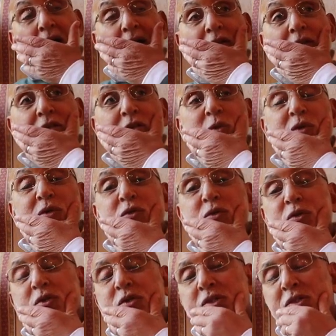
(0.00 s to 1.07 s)
And she was
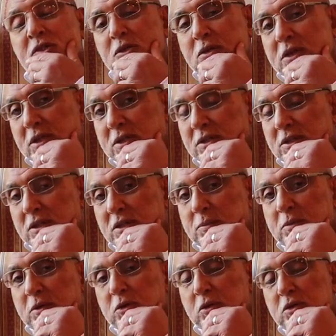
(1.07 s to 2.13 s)
not educated
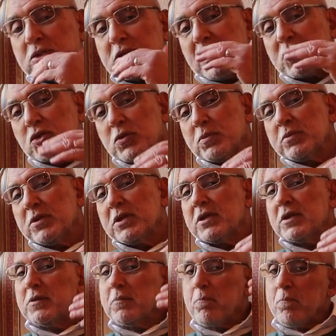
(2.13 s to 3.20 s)
because she has to
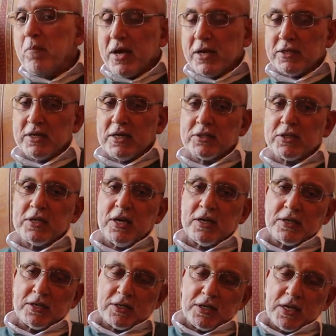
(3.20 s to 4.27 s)
be married at a
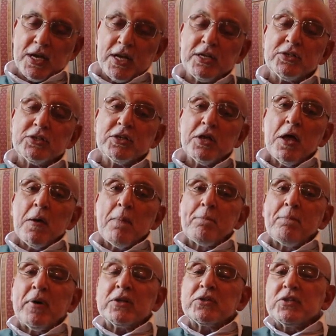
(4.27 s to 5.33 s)
younger age,
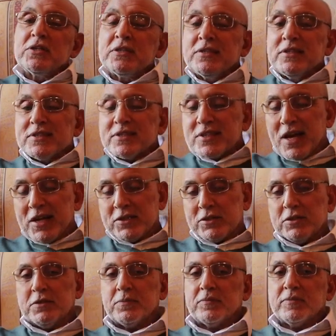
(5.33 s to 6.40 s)
but she
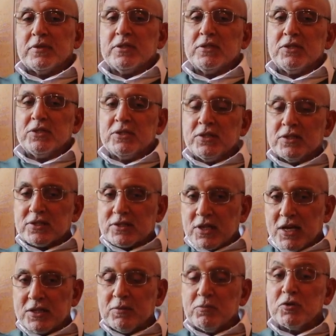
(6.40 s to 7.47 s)
decided
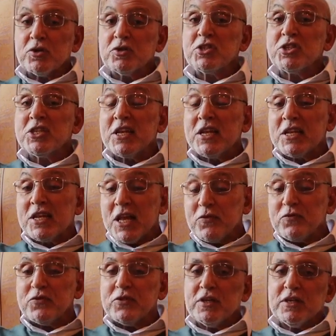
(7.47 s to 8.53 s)
because she
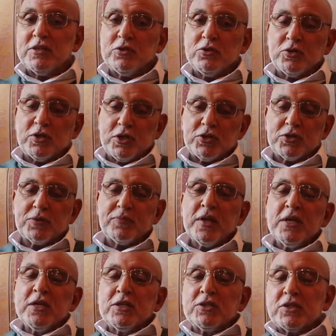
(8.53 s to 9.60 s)
loved education,
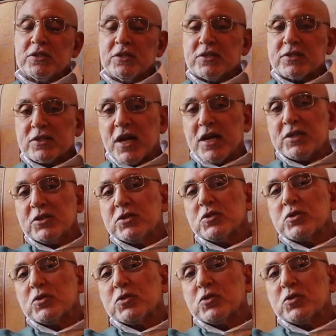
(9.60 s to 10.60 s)
she decided